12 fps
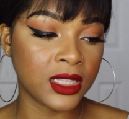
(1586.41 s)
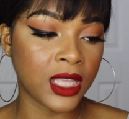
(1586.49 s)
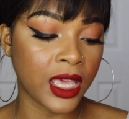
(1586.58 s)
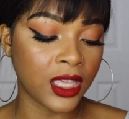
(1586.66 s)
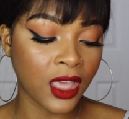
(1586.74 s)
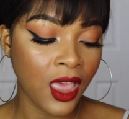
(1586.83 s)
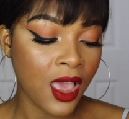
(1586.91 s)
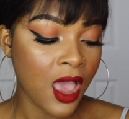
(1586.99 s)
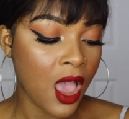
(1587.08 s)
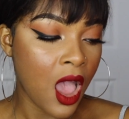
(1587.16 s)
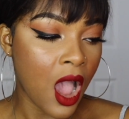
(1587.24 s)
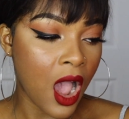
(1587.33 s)
Like
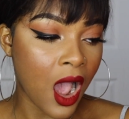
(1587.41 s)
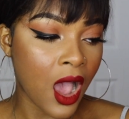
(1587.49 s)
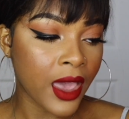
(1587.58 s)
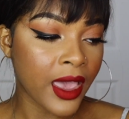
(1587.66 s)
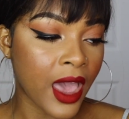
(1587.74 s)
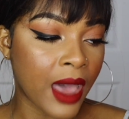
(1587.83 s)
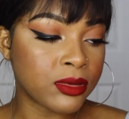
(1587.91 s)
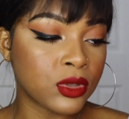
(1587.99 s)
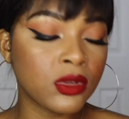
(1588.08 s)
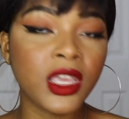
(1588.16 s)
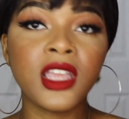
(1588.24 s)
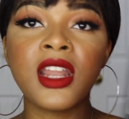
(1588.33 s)
I
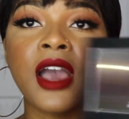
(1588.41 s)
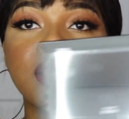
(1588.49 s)
absolutely, and I